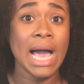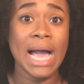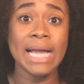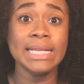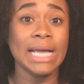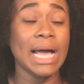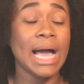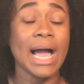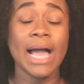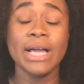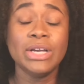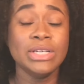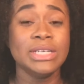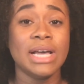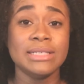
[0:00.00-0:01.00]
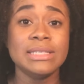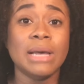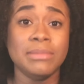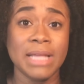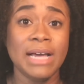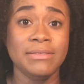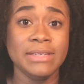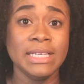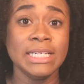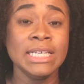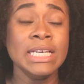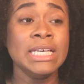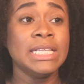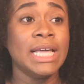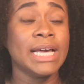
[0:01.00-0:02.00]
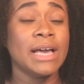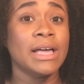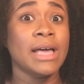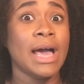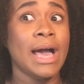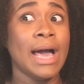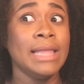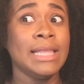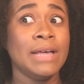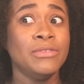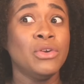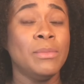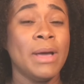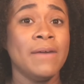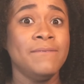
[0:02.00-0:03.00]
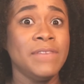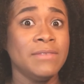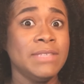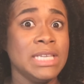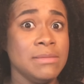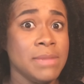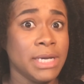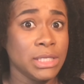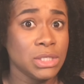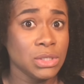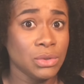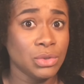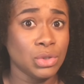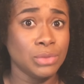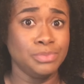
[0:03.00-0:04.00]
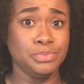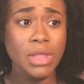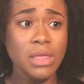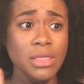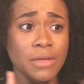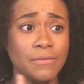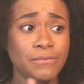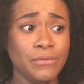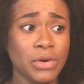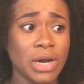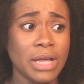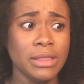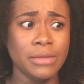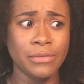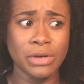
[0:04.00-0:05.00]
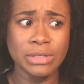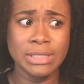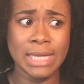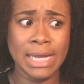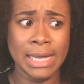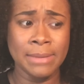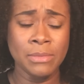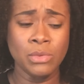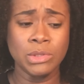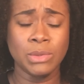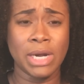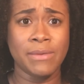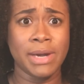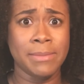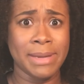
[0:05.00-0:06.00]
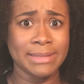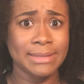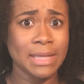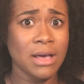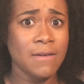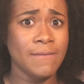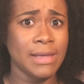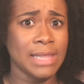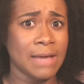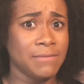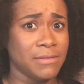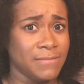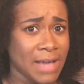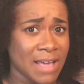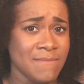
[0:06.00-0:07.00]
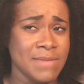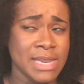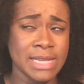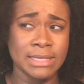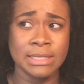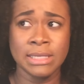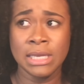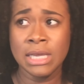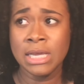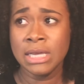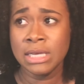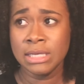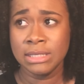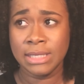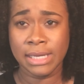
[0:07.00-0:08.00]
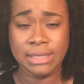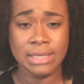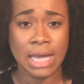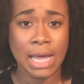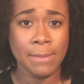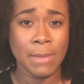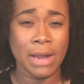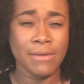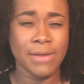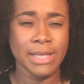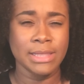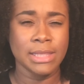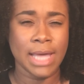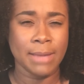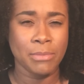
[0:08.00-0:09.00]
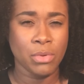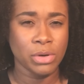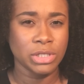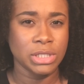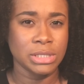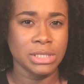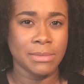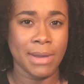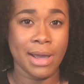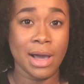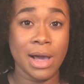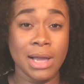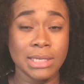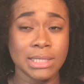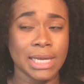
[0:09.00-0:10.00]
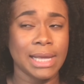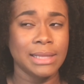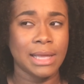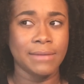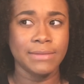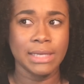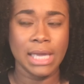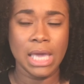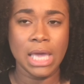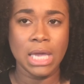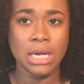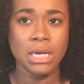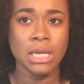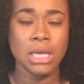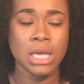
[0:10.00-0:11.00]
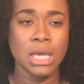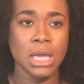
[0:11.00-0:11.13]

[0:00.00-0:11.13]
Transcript: I could not stop laughing. Like I laughed for about 15 minutes total. The first time was when I read it myself. I laughed for 5 minutes. Second time I read that portion to my aunt, I laughed again